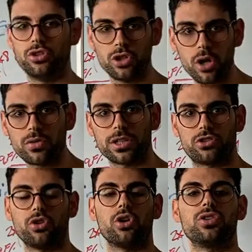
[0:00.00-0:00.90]
know that
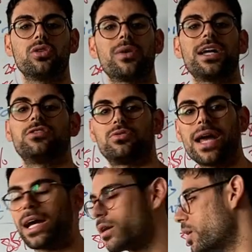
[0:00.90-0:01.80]
you're on the right
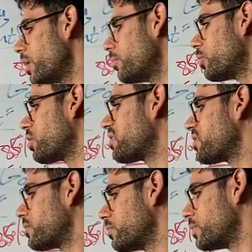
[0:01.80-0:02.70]
track because
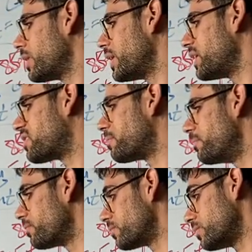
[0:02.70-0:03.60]

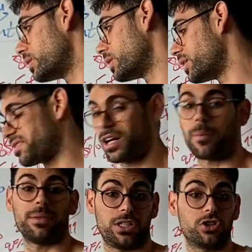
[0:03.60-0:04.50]
it's a
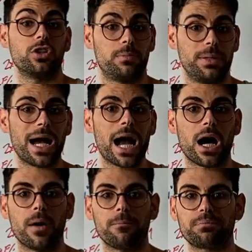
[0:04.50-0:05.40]
repetition
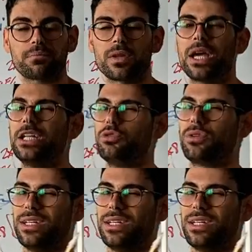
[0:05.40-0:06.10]
PR, and